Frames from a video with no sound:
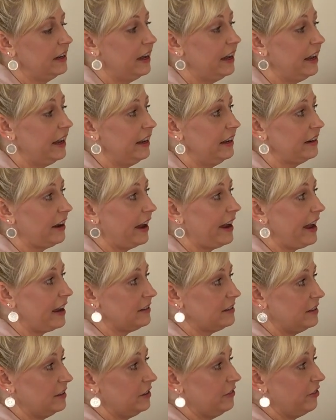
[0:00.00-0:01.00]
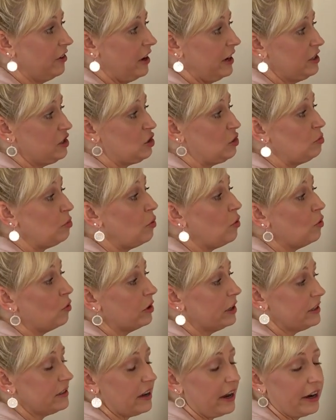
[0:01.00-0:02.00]
And I asked the divine to
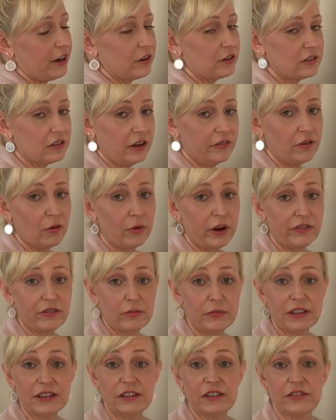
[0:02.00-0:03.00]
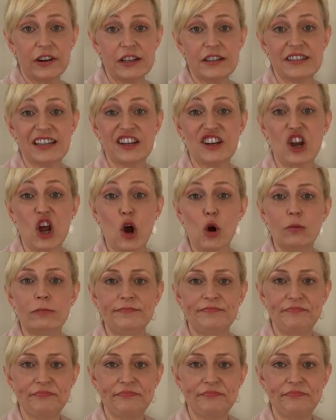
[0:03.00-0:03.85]
pull his higher self away from me. The divine said no.